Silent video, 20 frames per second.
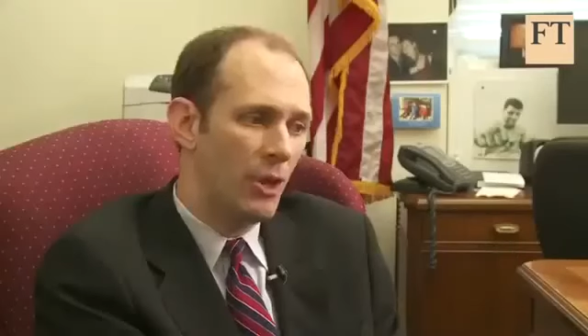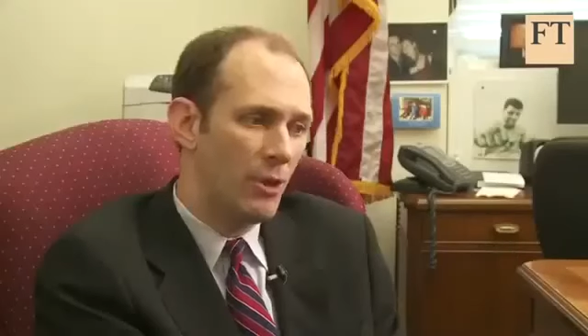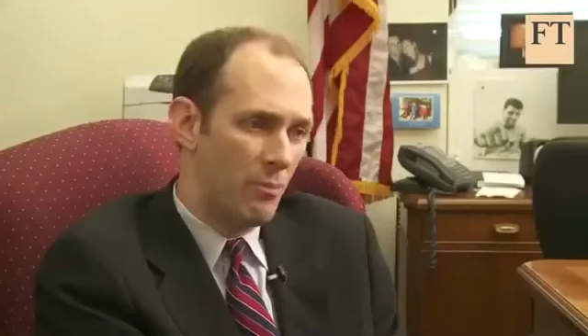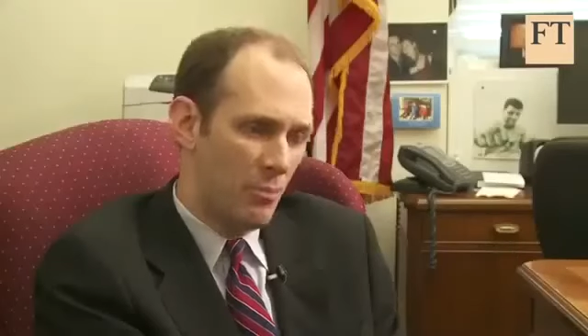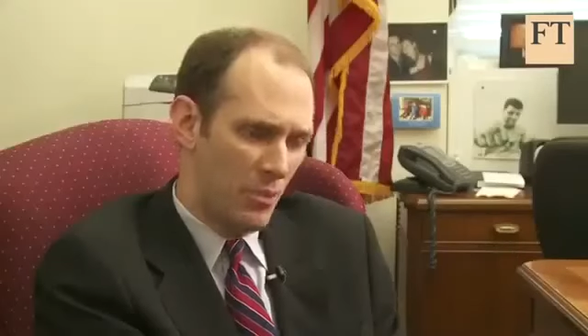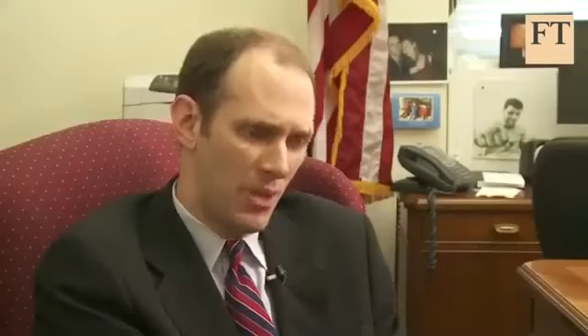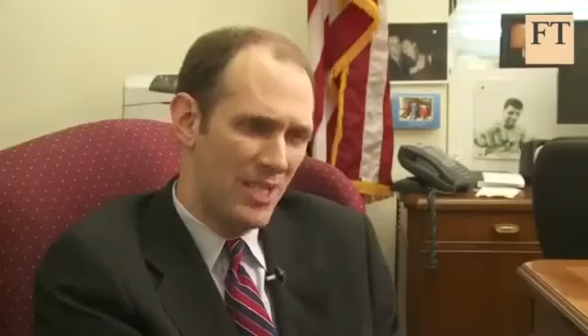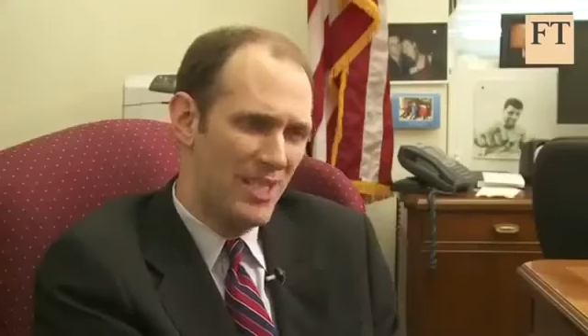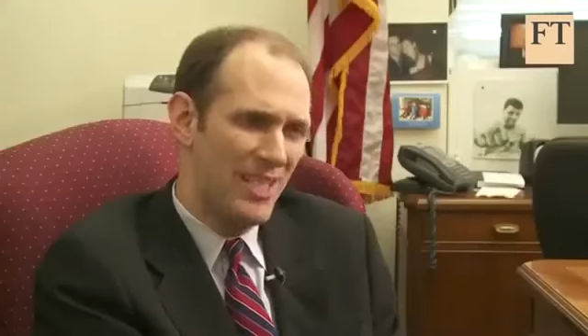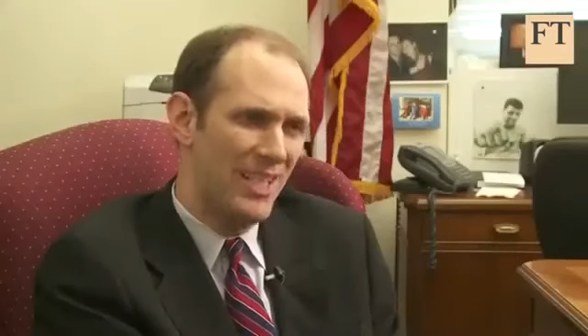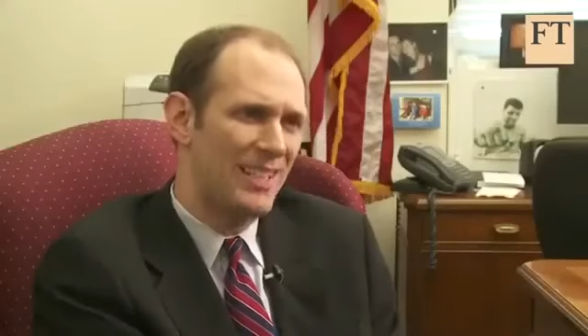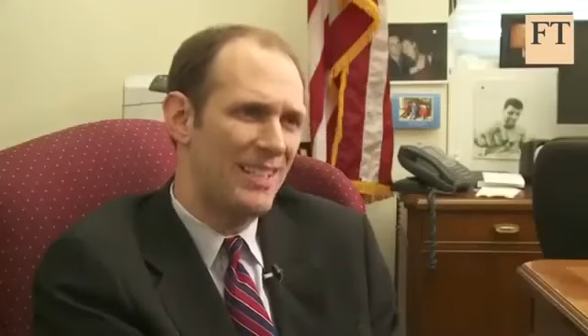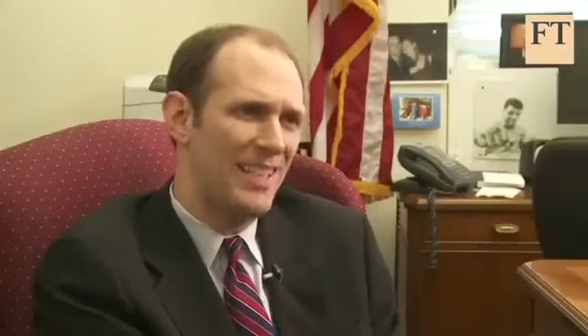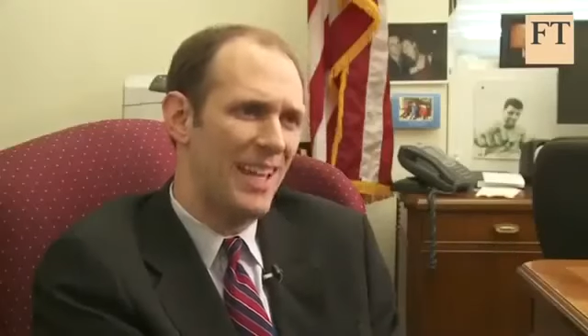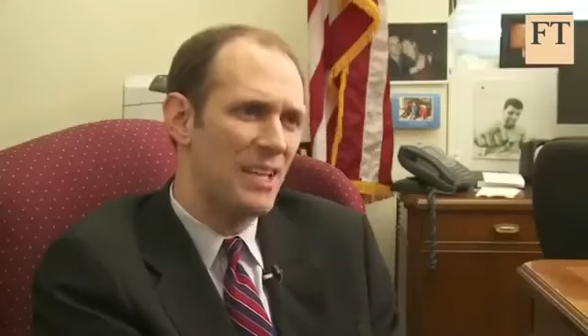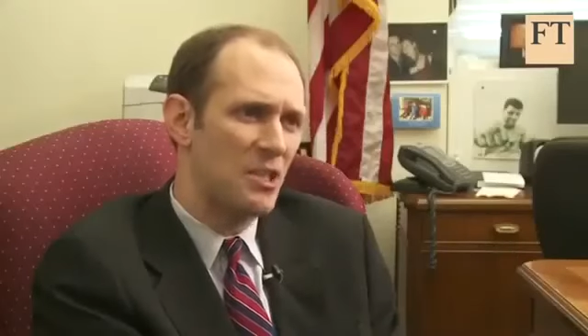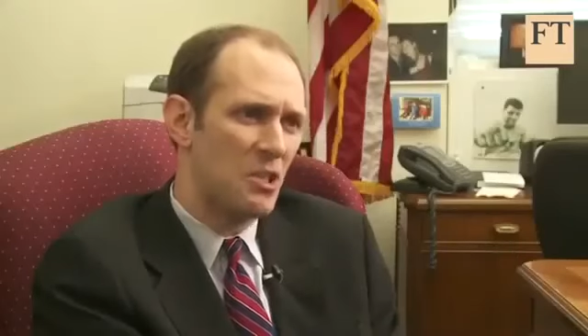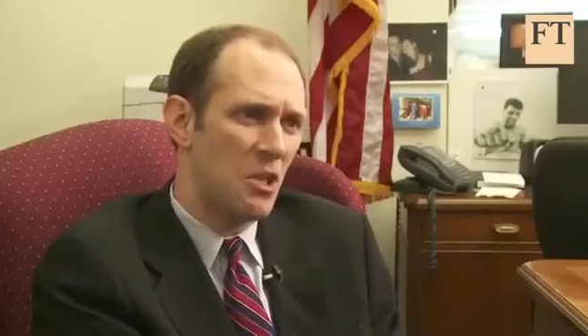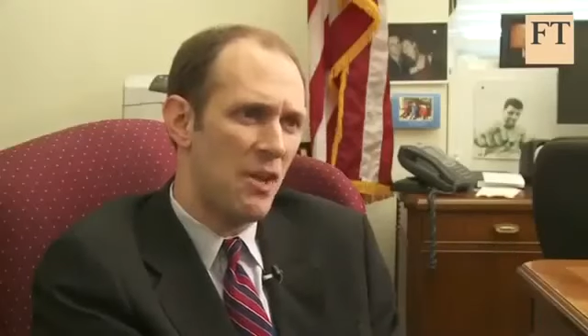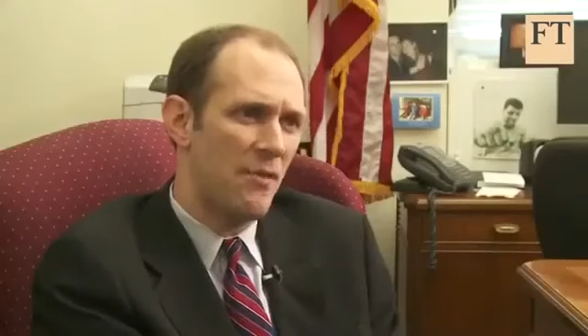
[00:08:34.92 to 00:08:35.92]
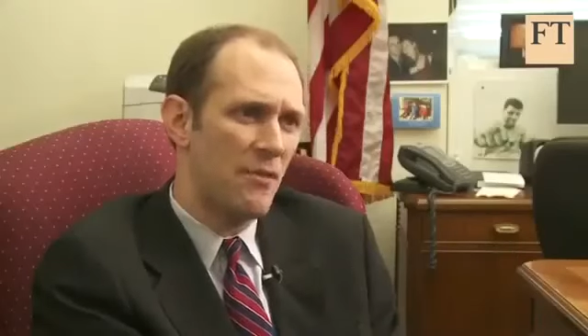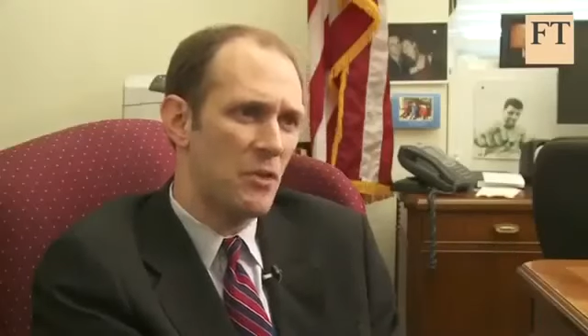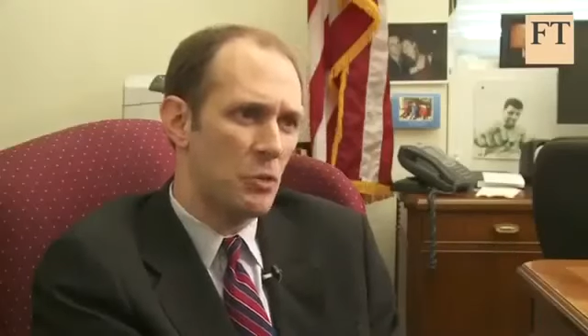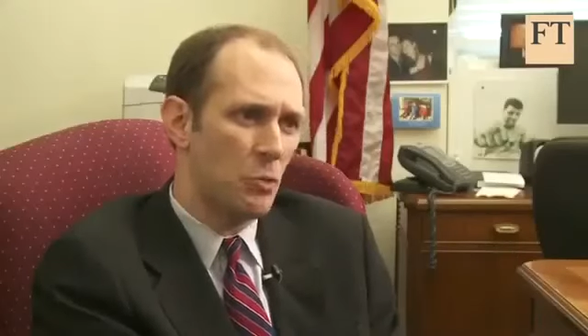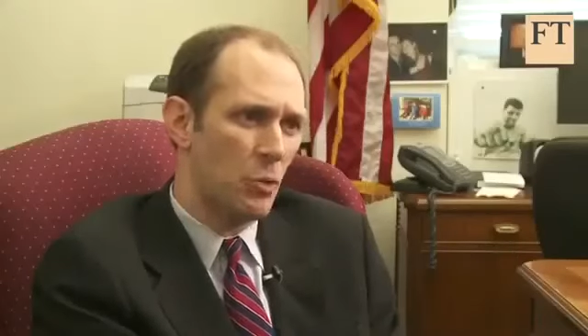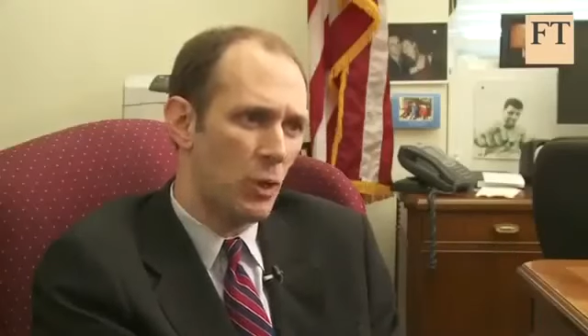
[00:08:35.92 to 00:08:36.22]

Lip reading: When the president takes office,